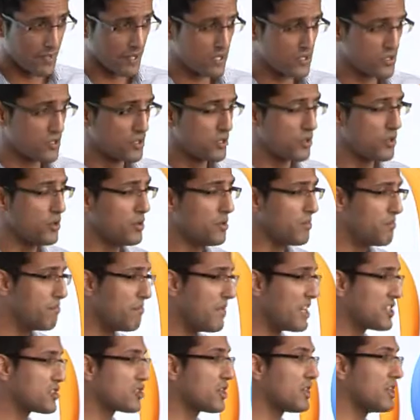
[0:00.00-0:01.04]
to
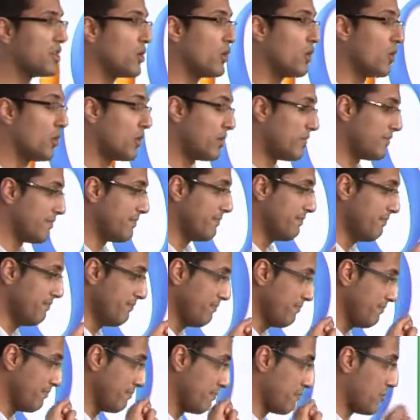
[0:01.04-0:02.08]
measure your
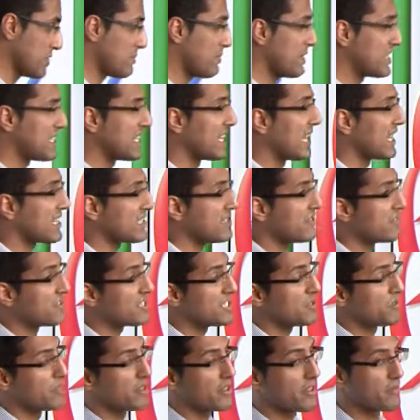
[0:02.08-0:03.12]
prospecting
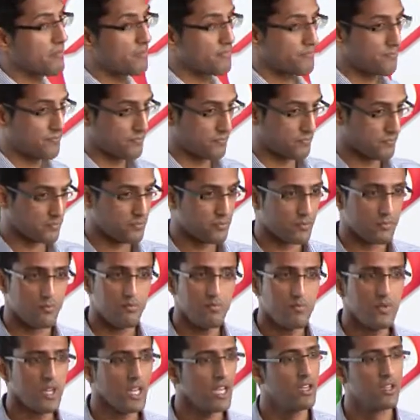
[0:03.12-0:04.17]
activity with.
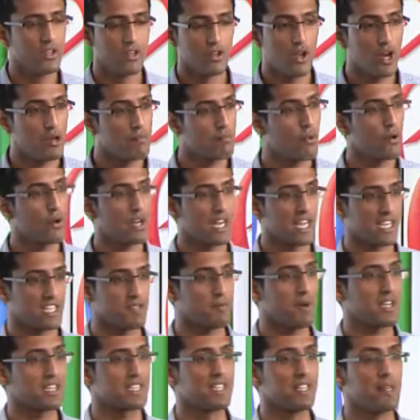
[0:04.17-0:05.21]
No point
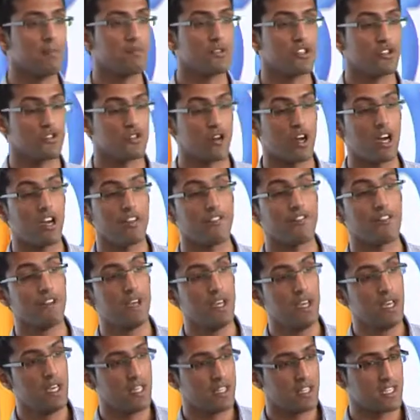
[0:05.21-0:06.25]
expecting them to drive
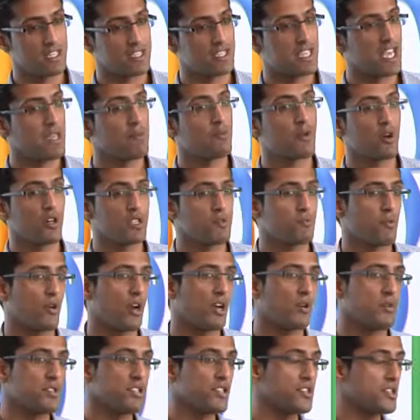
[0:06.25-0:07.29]
the same cost per
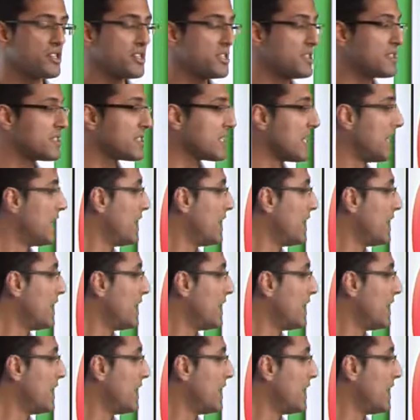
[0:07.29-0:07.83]
acquisitions